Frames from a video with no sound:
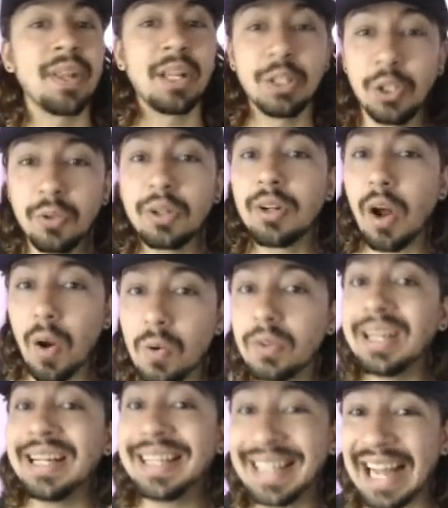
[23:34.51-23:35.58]
you can
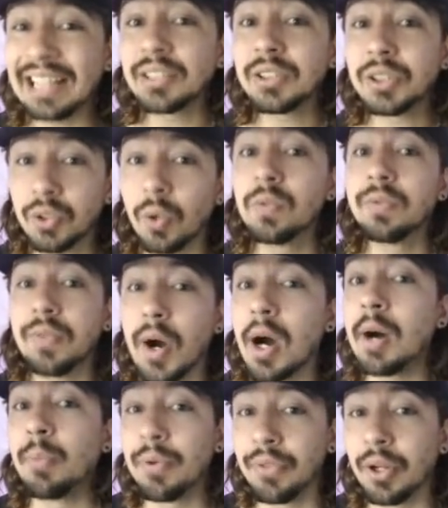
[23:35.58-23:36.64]
only get so
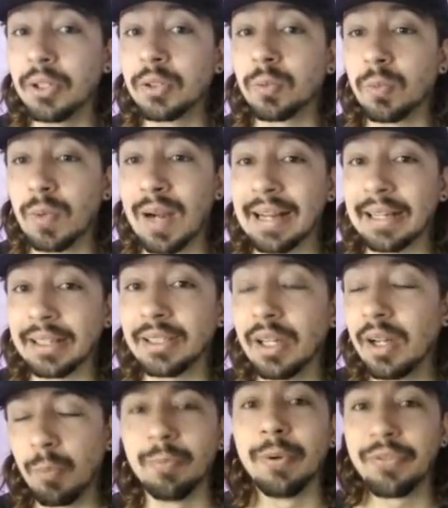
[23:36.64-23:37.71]
far with those ranks,
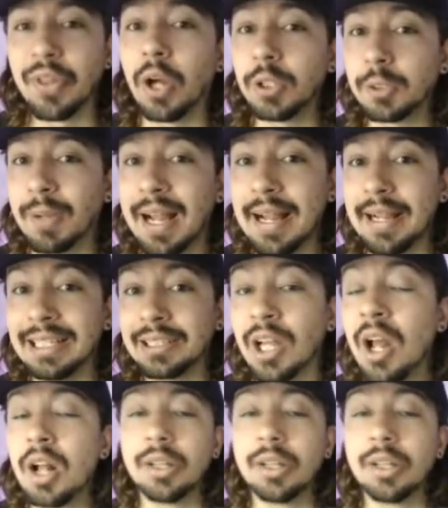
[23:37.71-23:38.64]
with those players.